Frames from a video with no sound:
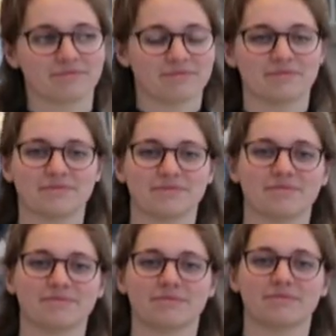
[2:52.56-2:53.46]

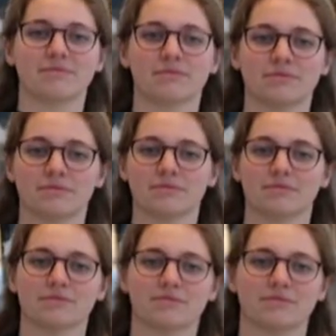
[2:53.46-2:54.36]

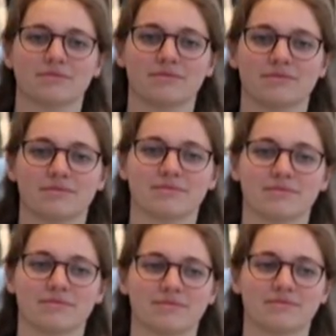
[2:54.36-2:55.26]

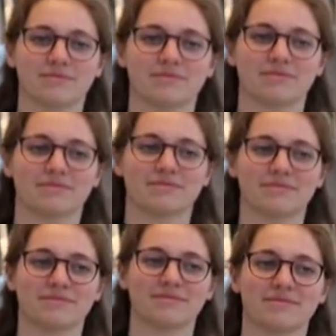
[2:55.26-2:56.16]

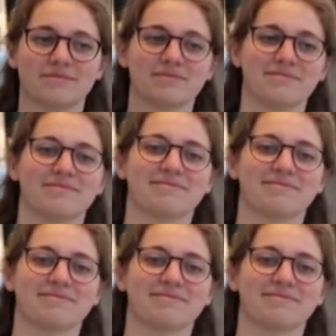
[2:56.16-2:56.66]
No words are spoken by the person on screen.